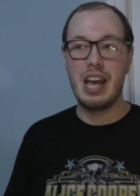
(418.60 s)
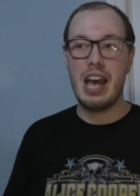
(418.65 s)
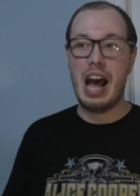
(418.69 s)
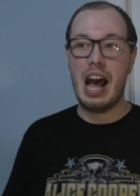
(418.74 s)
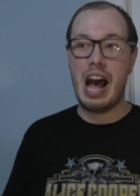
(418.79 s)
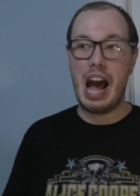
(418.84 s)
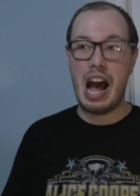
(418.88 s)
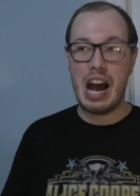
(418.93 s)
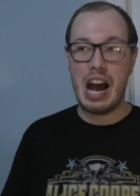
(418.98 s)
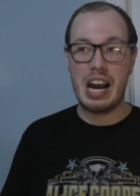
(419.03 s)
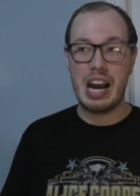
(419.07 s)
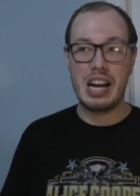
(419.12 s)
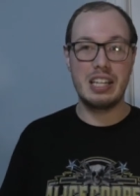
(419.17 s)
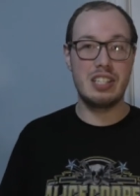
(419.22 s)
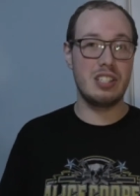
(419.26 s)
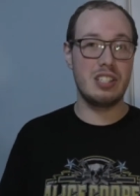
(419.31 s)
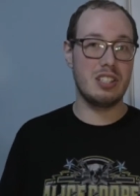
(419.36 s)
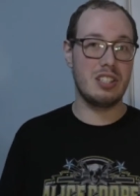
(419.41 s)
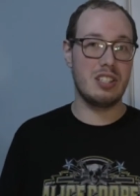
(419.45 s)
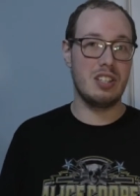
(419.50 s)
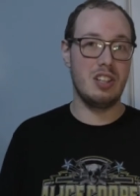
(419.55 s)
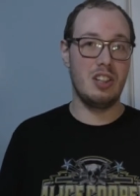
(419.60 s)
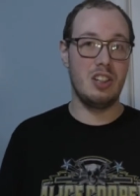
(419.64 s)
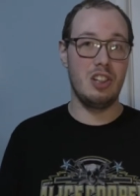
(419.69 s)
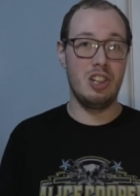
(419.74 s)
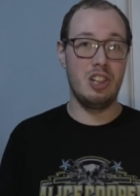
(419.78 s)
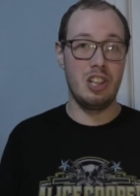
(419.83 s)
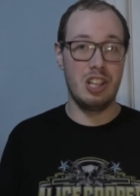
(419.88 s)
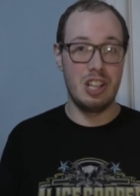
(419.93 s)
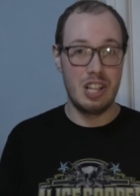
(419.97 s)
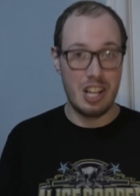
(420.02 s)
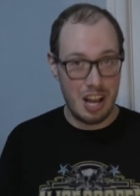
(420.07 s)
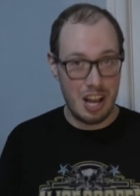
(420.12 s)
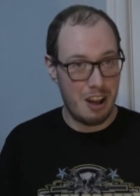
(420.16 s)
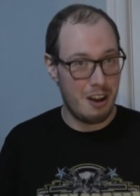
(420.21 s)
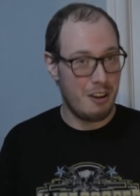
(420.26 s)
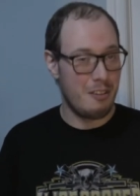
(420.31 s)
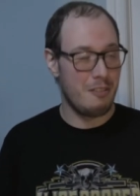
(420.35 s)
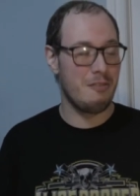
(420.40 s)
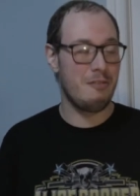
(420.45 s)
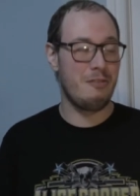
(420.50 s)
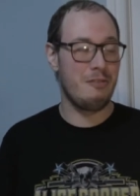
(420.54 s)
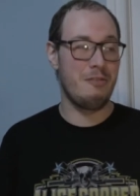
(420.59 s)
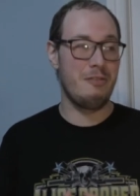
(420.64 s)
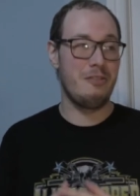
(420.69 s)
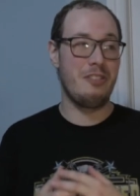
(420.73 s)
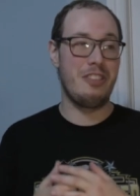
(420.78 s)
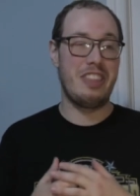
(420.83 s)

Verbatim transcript: I just love the